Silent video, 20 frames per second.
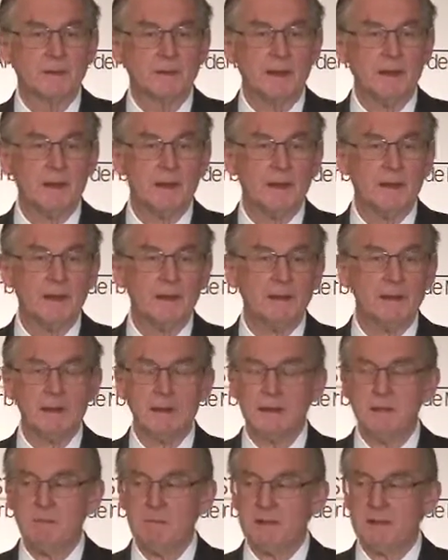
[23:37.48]

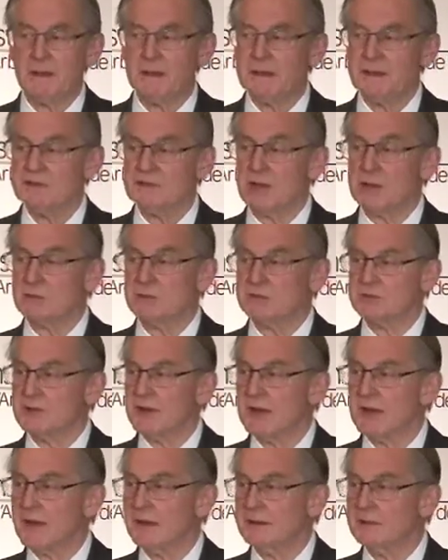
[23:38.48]
Because
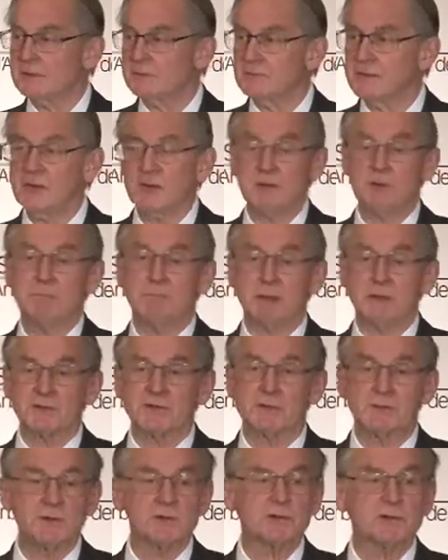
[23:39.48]
outside of the
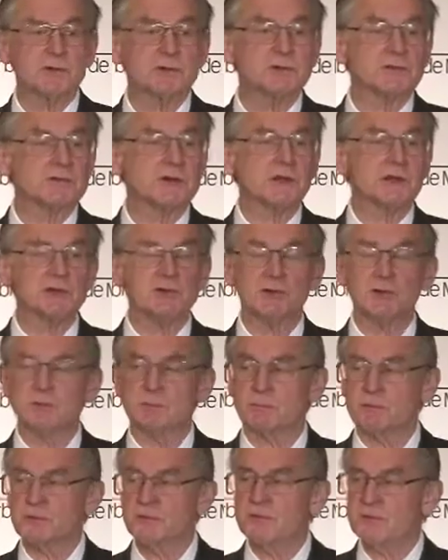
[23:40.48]
compulsory
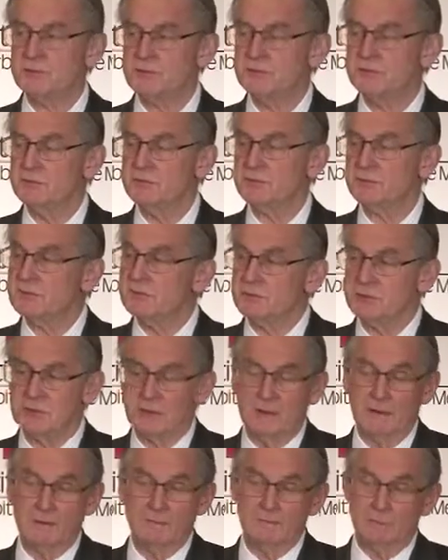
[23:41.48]
jurisdiction provisions, which
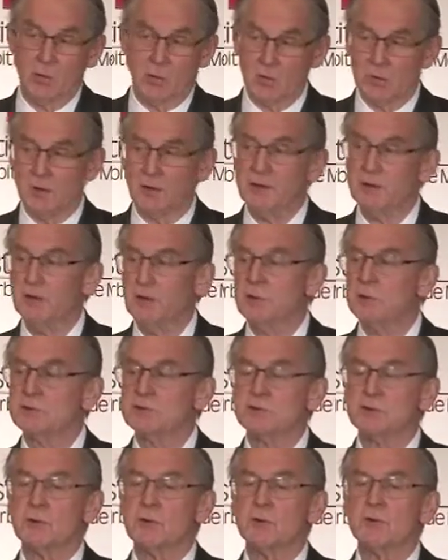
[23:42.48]
only go
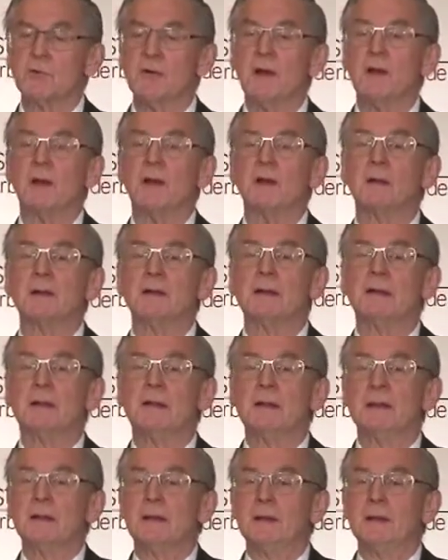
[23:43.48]
so far,
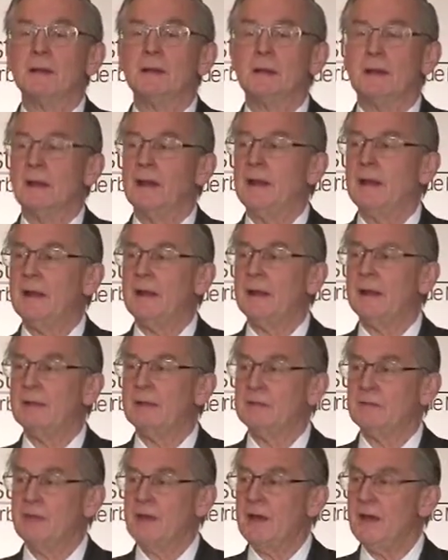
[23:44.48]

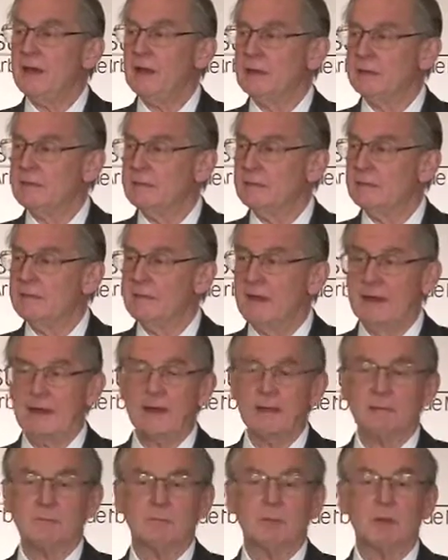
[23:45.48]

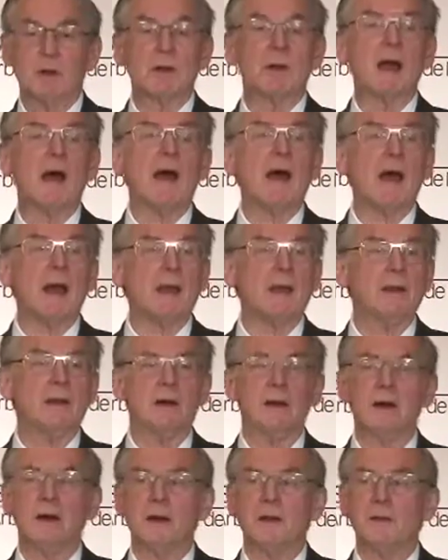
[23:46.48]
they rely
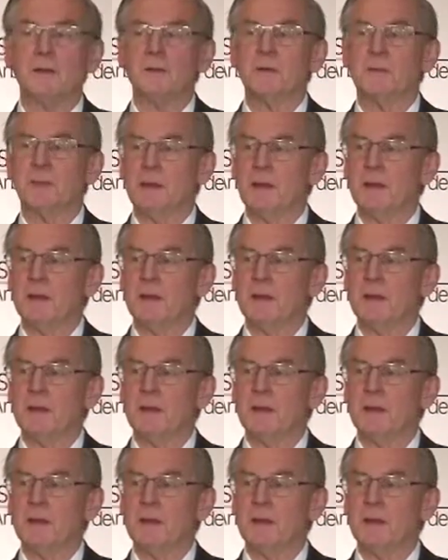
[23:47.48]
on